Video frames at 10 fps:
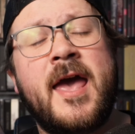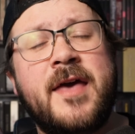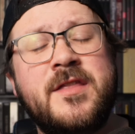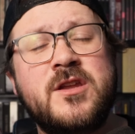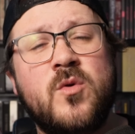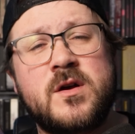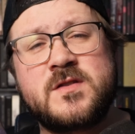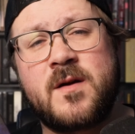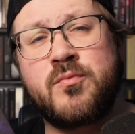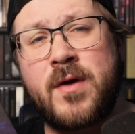And then you
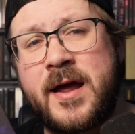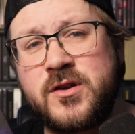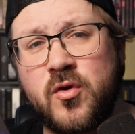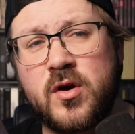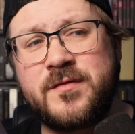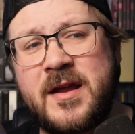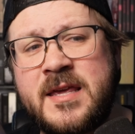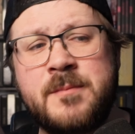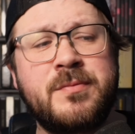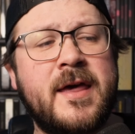also have Brad Dourif. Now
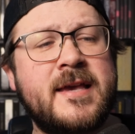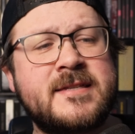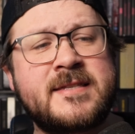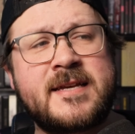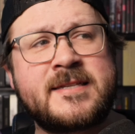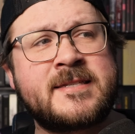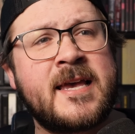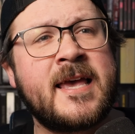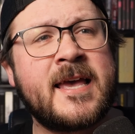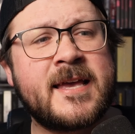he plays this
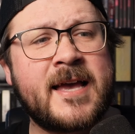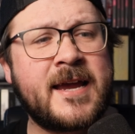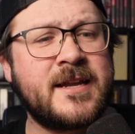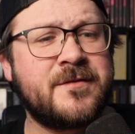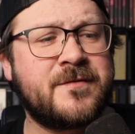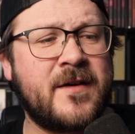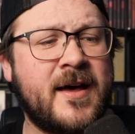kind of